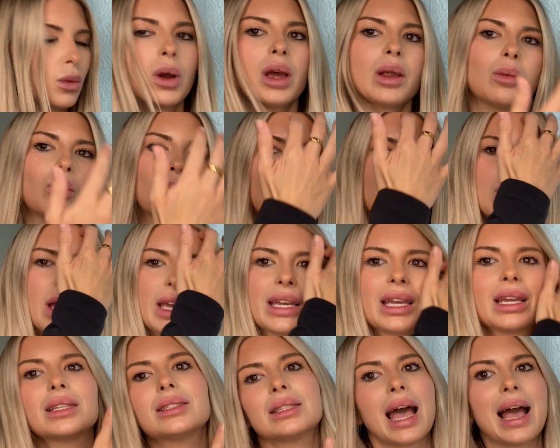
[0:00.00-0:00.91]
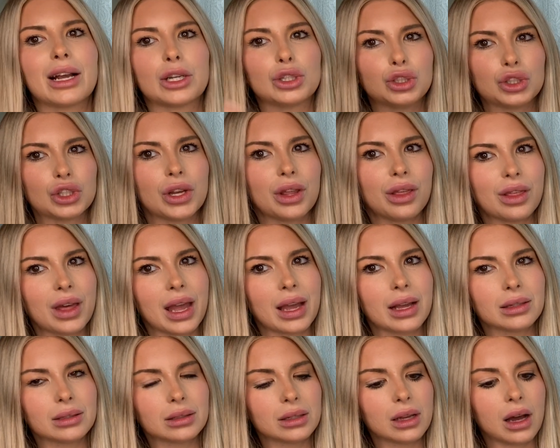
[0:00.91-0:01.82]
and like his extra
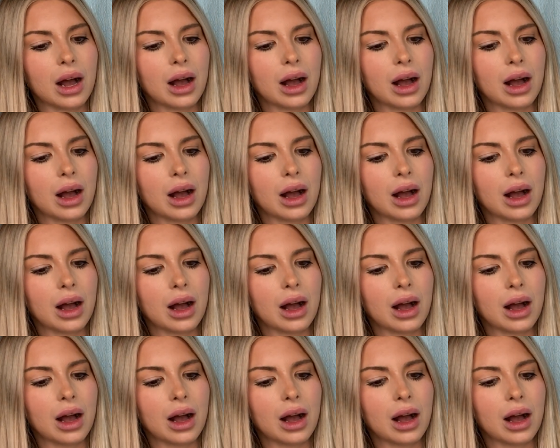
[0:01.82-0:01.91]
things.